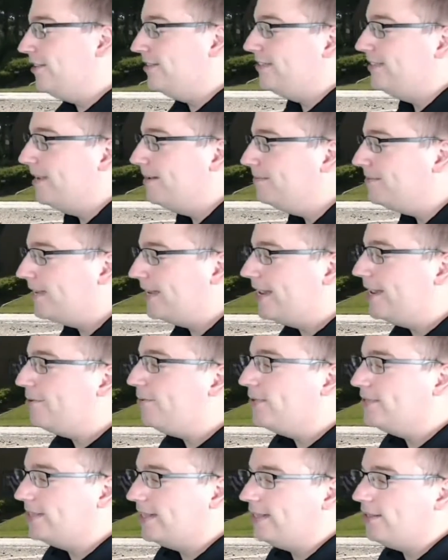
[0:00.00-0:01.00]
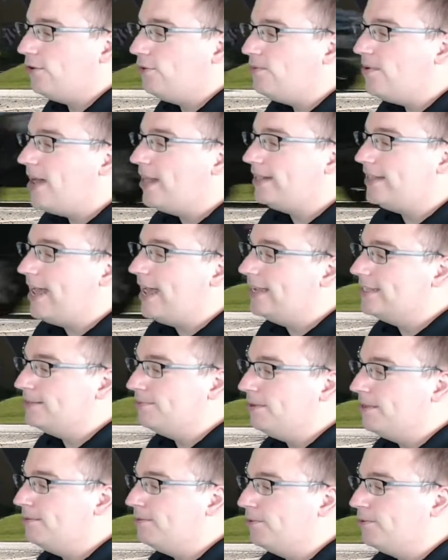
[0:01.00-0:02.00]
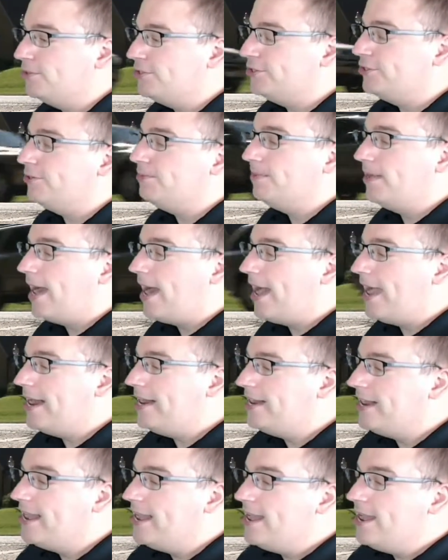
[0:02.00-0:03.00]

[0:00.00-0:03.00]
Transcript: It seems like it was a little wet last month, but we're still behind.